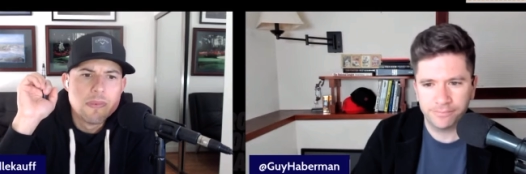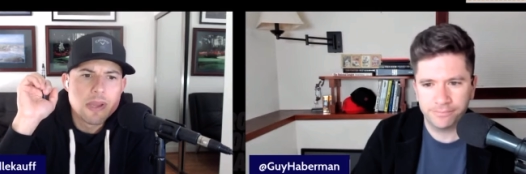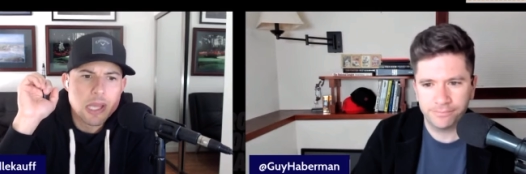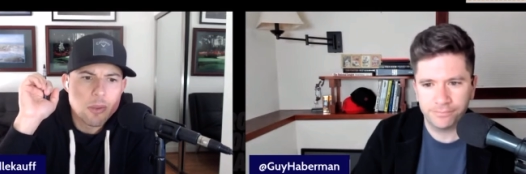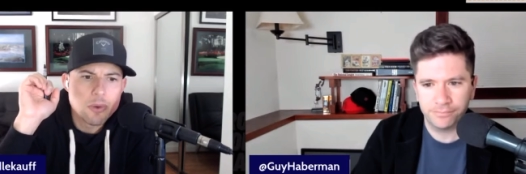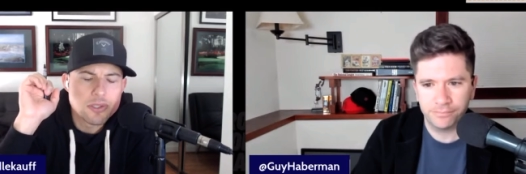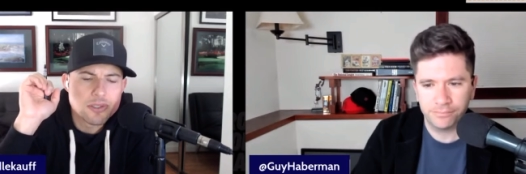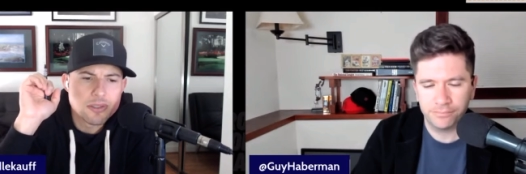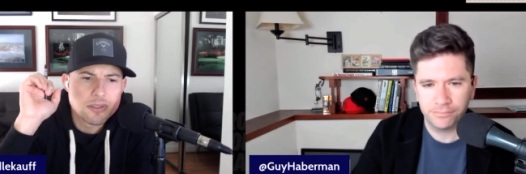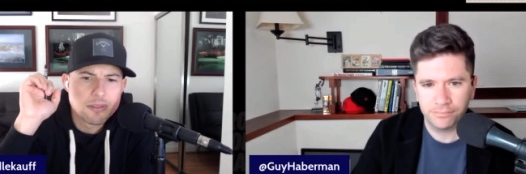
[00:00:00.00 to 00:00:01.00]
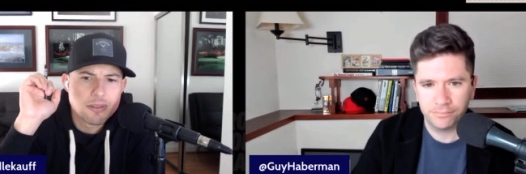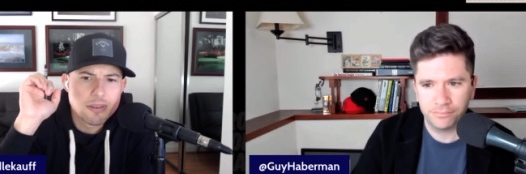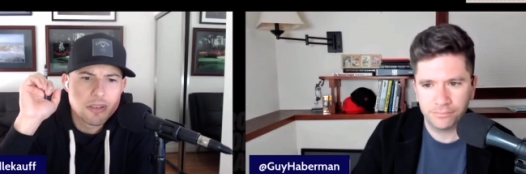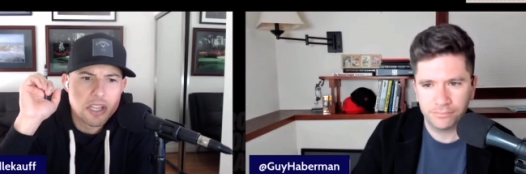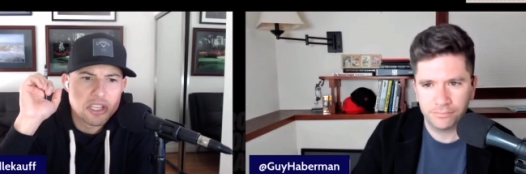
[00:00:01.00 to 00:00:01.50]
Speaker 1: He was
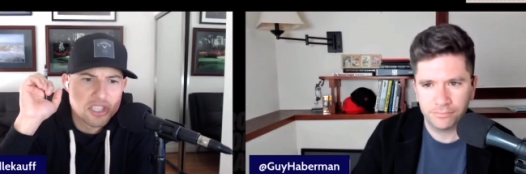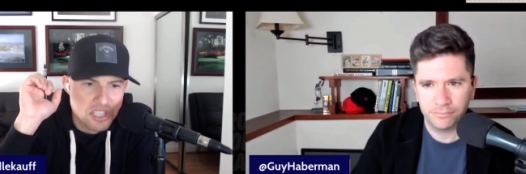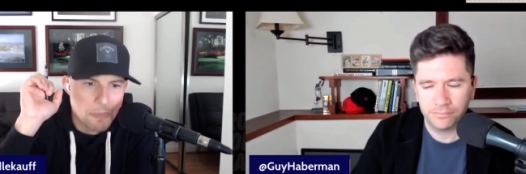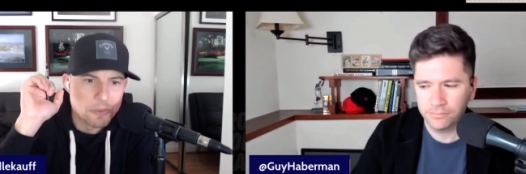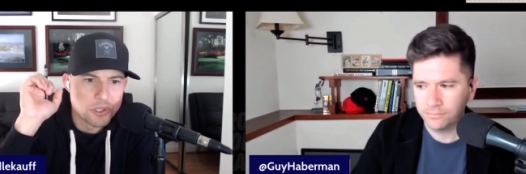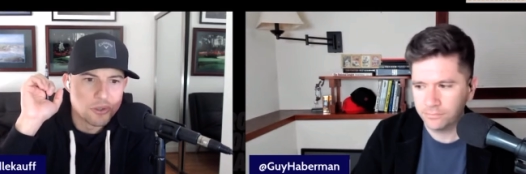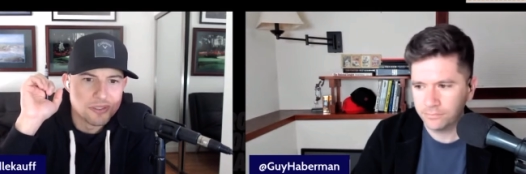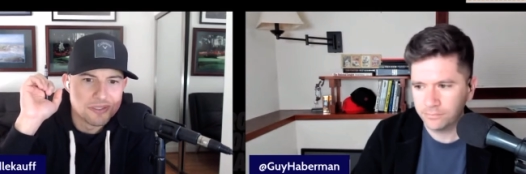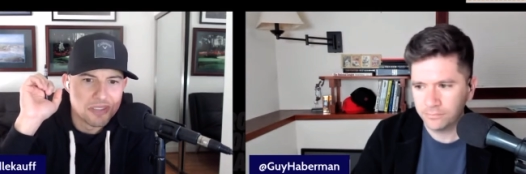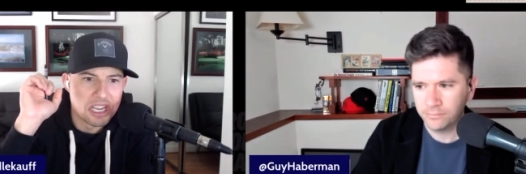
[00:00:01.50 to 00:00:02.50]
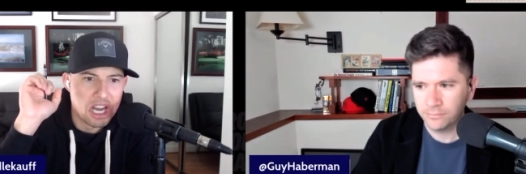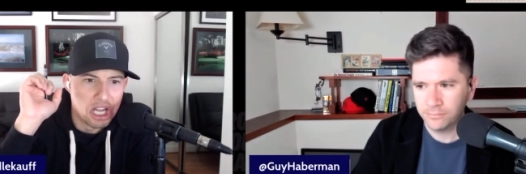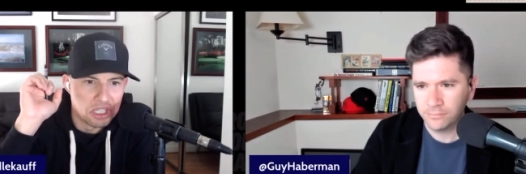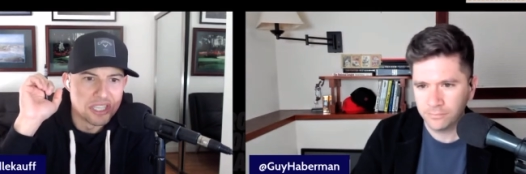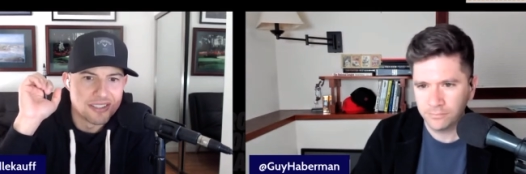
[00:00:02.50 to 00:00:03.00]
exceptional, like
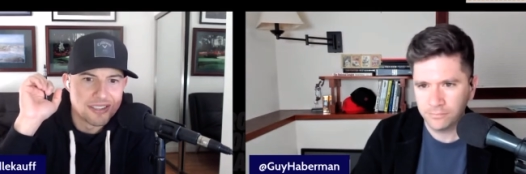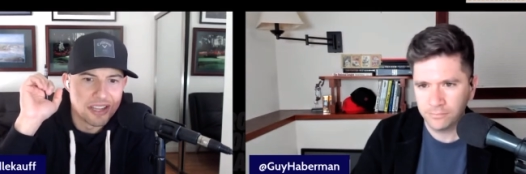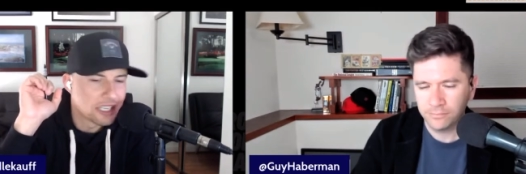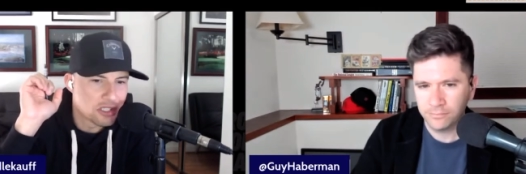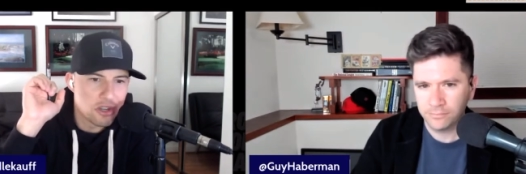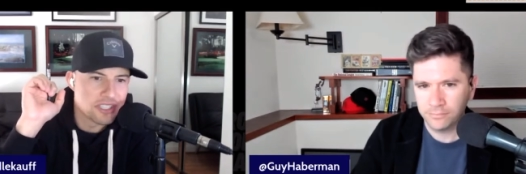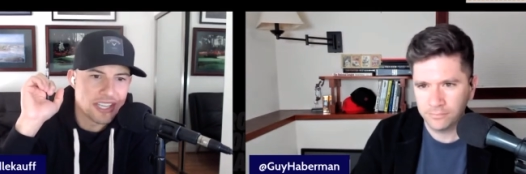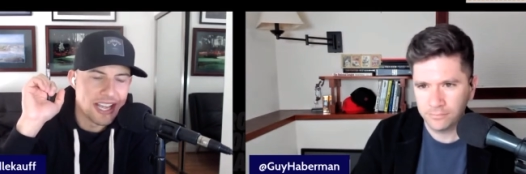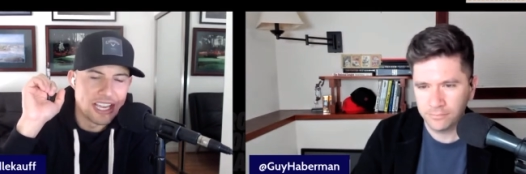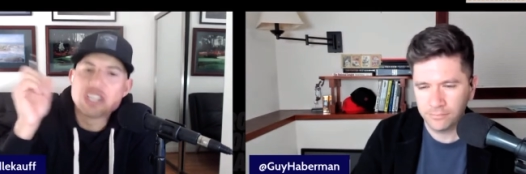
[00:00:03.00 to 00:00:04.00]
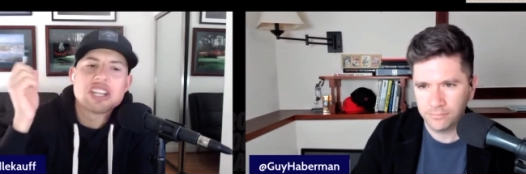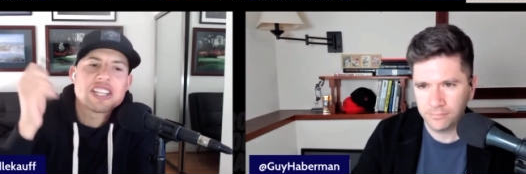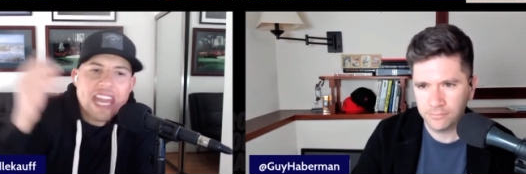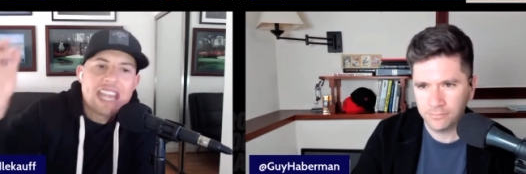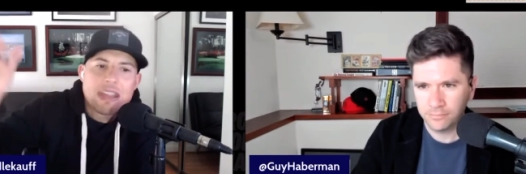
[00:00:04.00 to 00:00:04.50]
elite, like as good as it gets. It doesn't
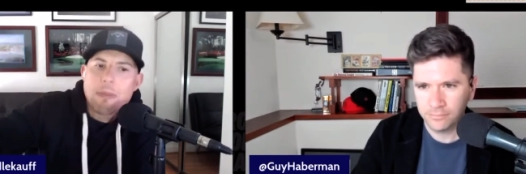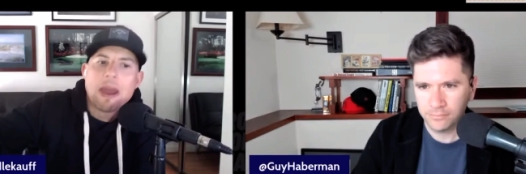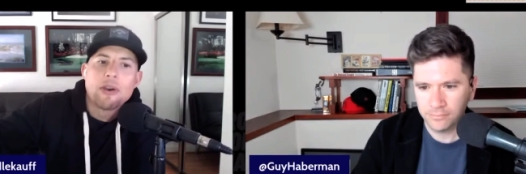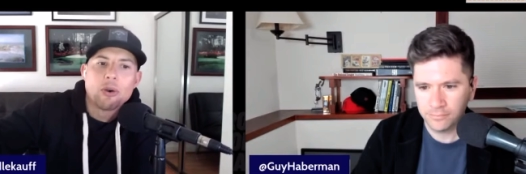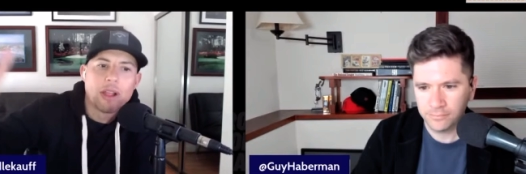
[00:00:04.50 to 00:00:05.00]
get any better.